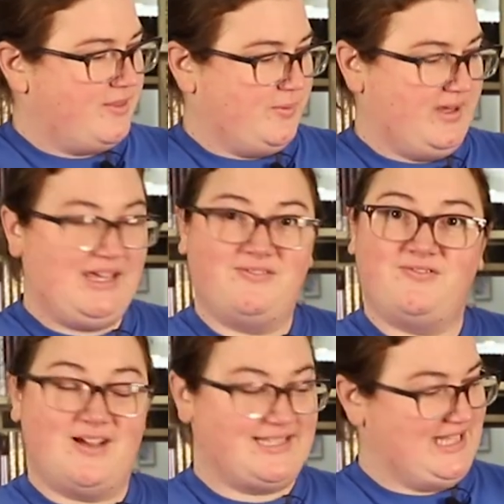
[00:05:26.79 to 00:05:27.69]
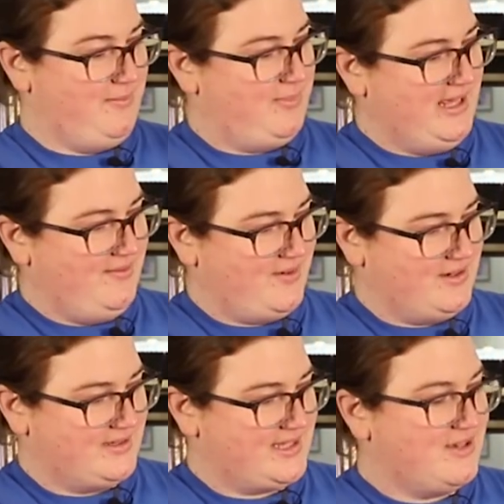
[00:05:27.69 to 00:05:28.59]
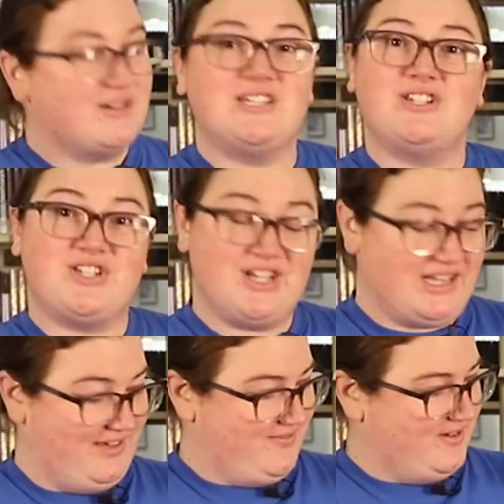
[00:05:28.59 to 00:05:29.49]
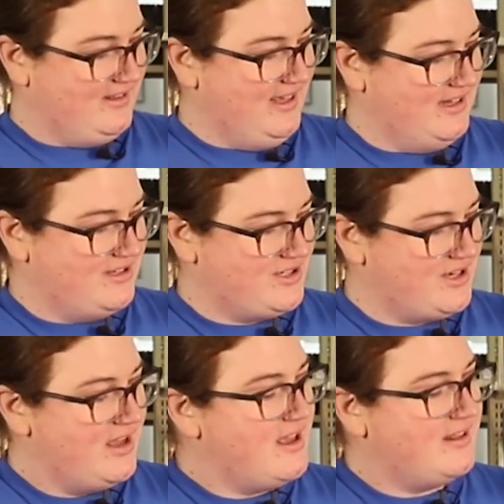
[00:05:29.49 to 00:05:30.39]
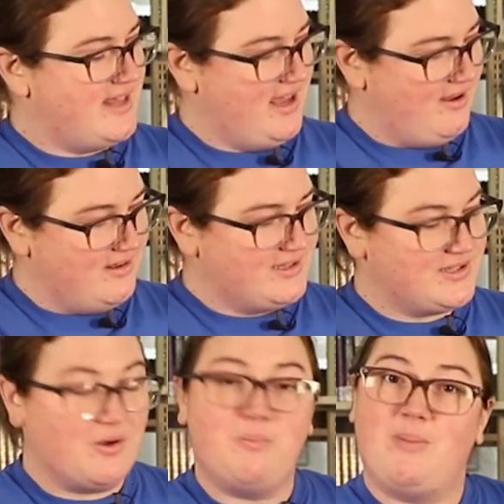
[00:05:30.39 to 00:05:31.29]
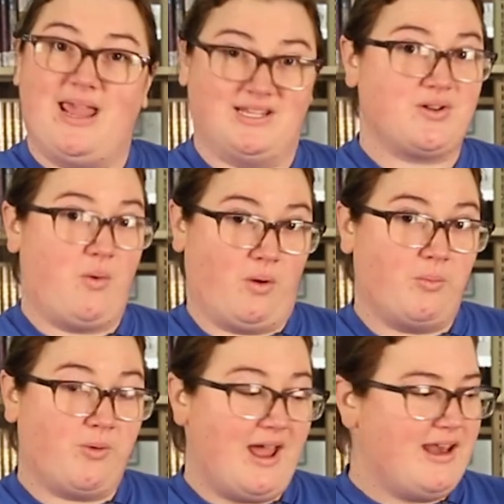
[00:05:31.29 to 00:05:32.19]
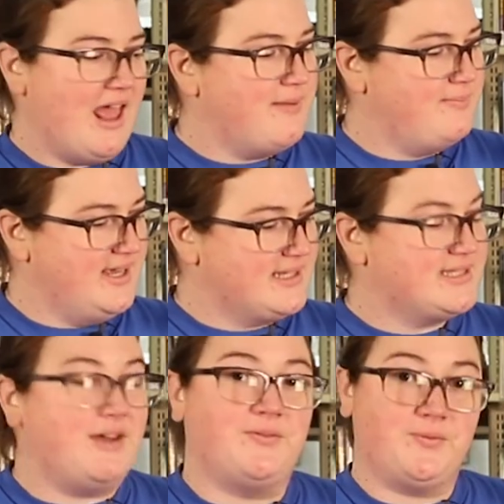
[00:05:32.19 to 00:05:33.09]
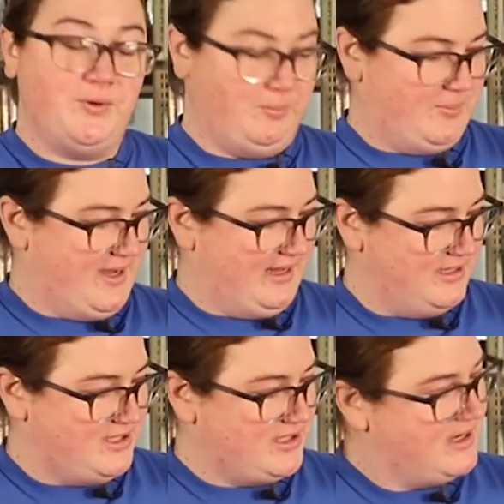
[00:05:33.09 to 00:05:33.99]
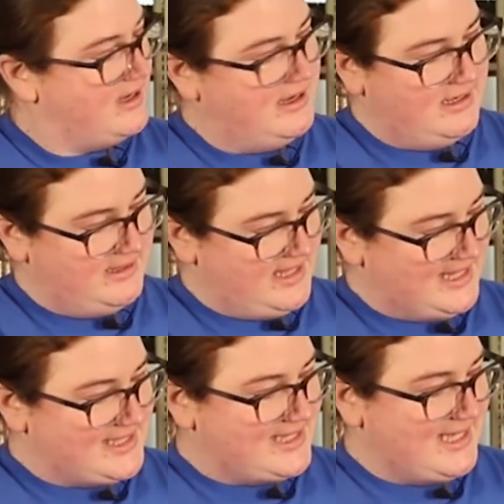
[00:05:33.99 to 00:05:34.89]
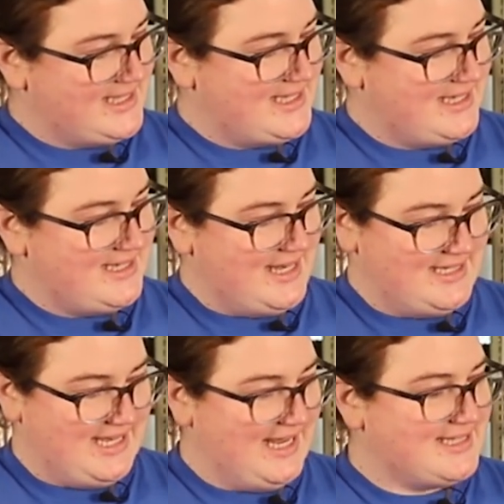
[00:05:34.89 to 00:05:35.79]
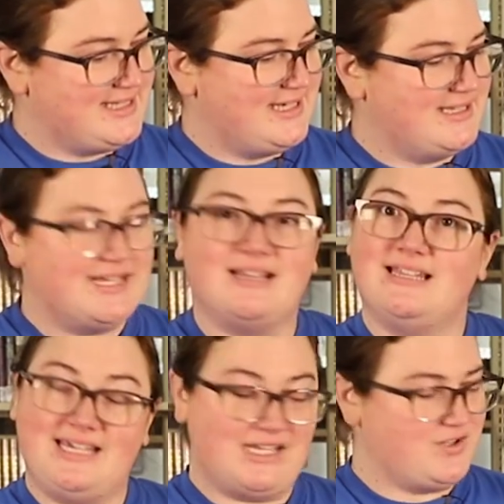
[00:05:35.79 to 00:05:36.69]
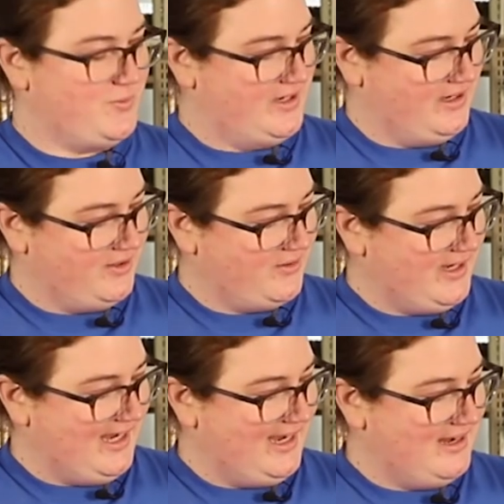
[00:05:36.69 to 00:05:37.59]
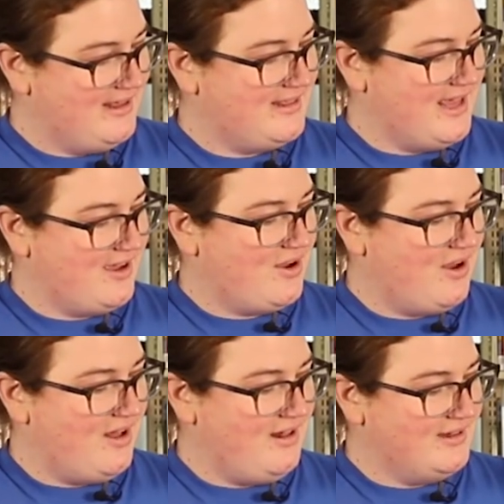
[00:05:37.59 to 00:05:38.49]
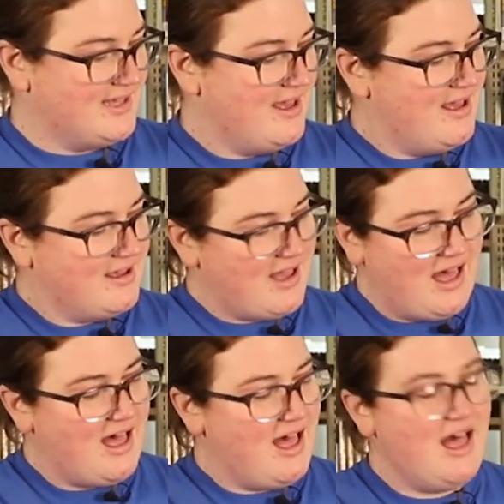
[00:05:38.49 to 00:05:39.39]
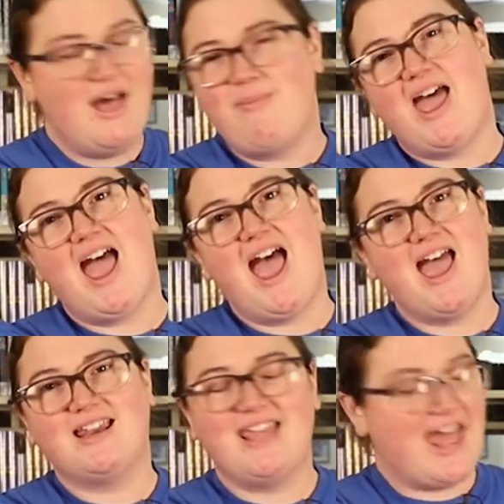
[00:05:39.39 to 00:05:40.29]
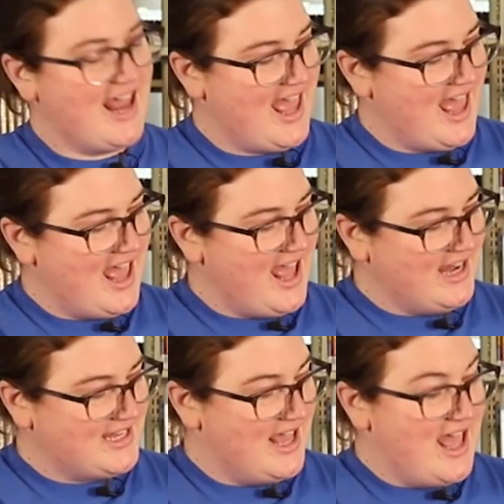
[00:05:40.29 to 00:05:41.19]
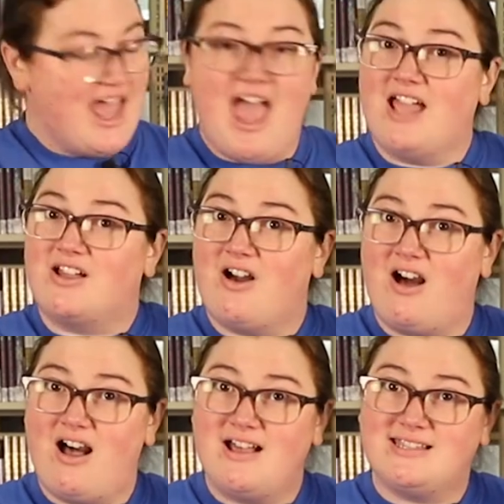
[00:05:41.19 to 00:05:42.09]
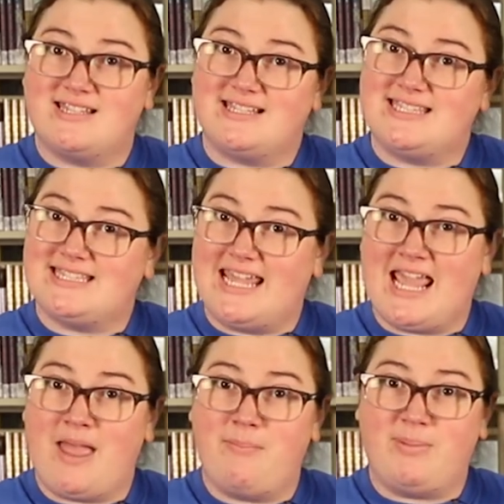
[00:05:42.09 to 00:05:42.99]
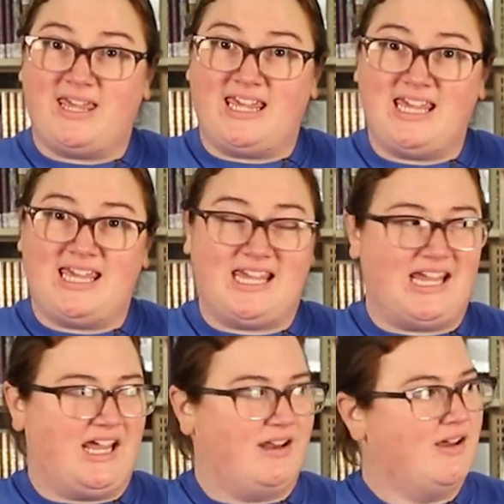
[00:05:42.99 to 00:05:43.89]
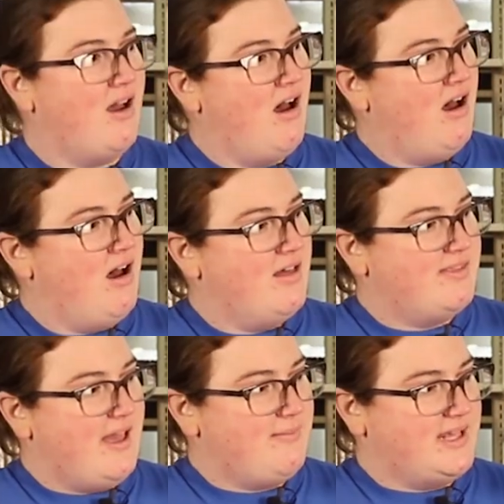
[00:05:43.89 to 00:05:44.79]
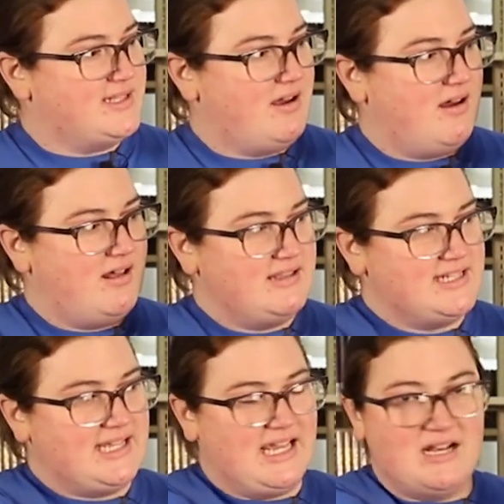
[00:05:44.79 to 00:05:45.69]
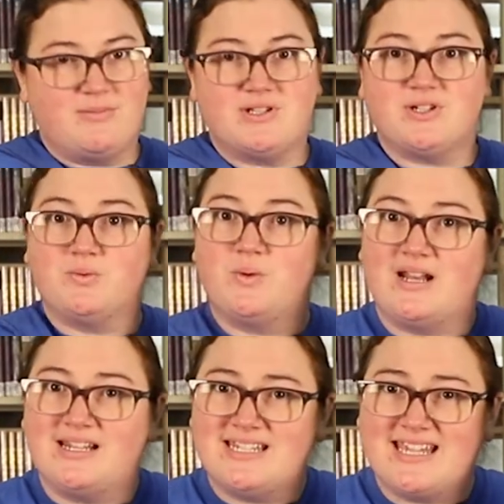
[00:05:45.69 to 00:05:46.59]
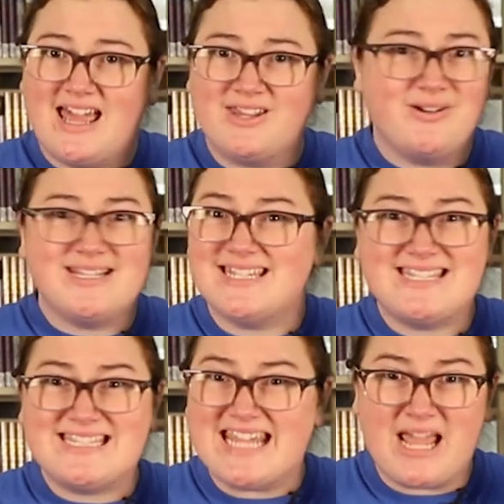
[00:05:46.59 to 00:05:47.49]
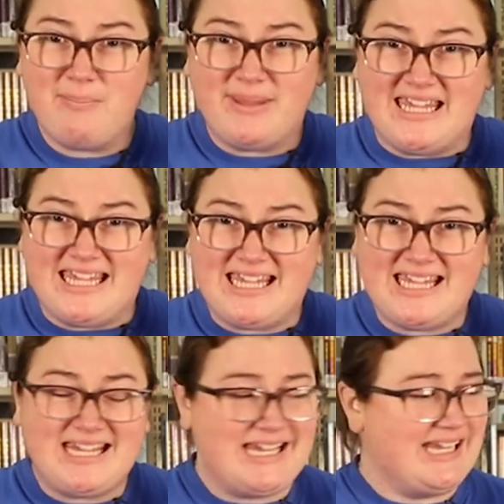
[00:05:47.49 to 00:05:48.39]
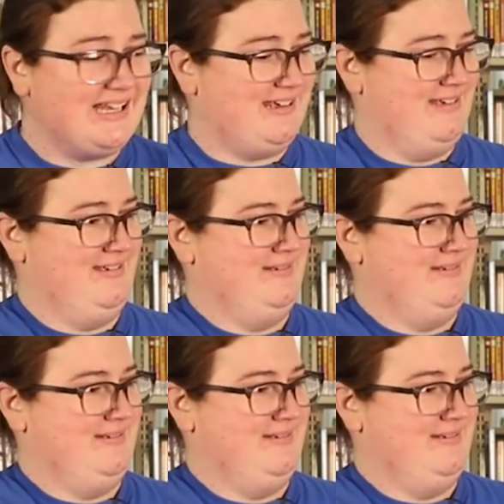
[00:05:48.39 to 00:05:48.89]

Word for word: Three fussy beavers cooked chili for lunch. They also baked cornbread and mixed a fruit punch. They seasoned and tasted till each one agreed, then called, "Come and get it," and caused a stampede. That means all these animals are running together. It's a stampede.